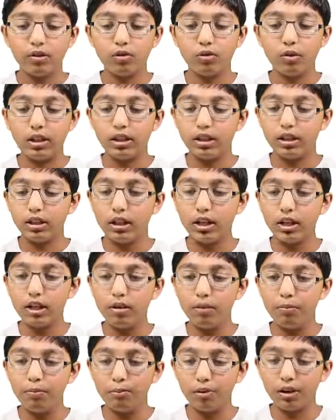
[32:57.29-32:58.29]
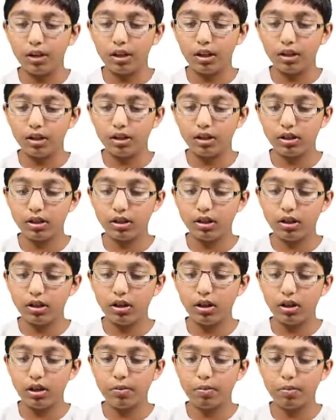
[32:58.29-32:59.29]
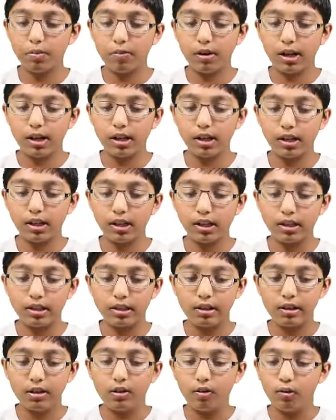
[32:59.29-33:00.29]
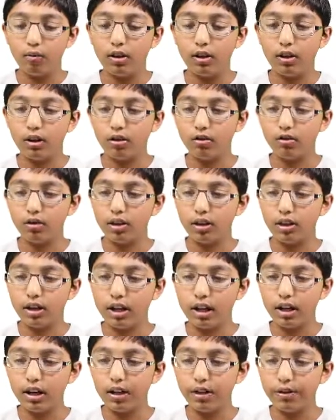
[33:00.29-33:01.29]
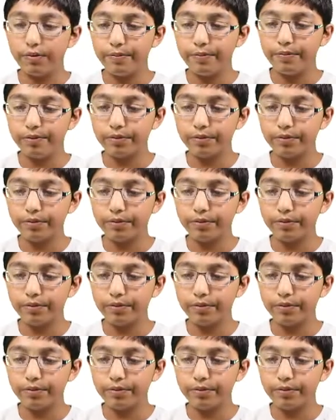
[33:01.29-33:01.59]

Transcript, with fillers: 20 plus open brackets 110